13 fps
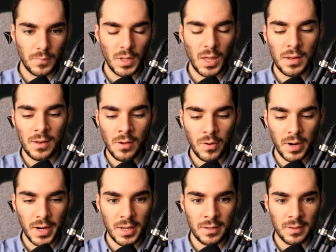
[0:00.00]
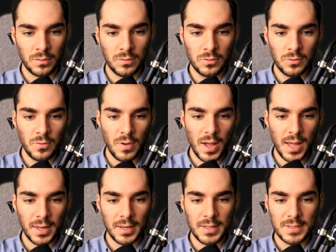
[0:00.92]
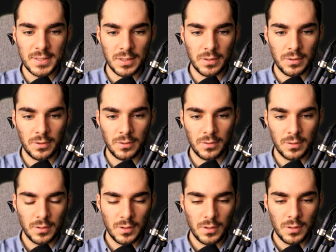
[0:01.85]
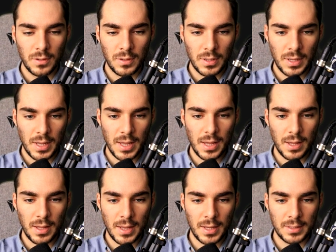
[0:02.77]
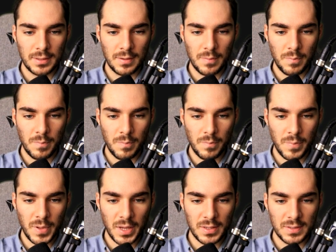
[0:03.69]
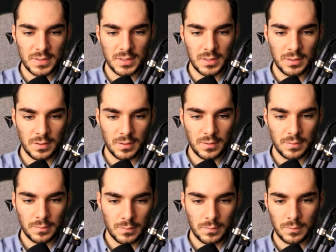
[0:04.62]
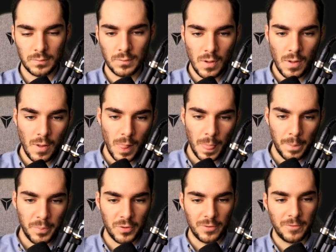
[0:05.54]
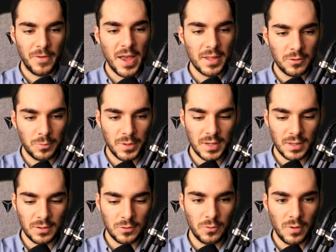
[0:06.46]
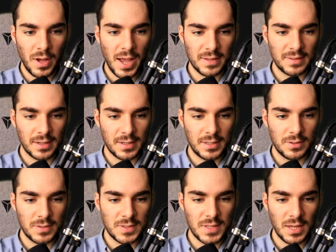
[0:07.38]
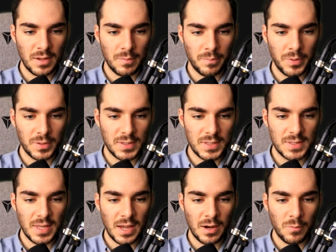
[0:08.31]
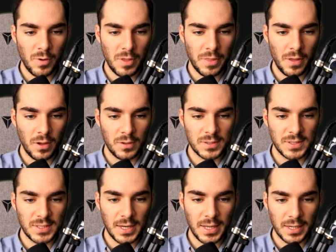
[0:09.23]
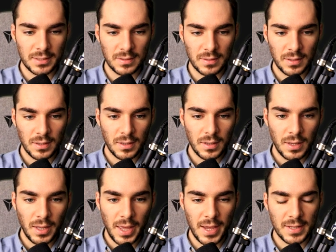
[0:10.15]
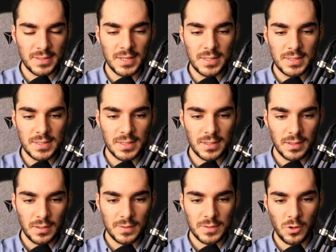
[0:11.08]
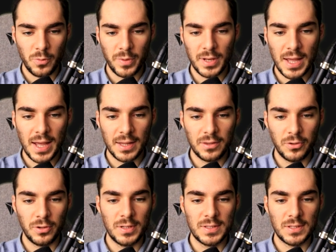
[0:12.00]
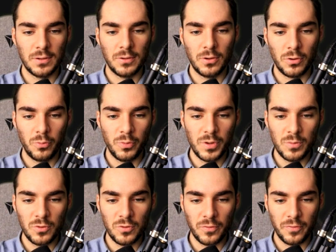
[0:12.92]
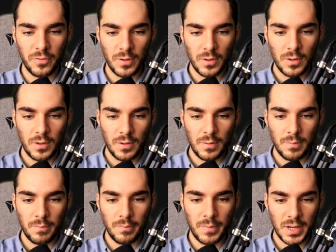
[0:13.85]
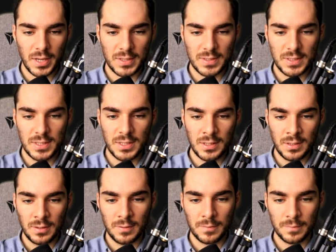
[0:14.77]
And now I can do add listener, add magazine. Perfect. We can do exactly the same, but this time with on select exit. So we'll add the listener remove magazine.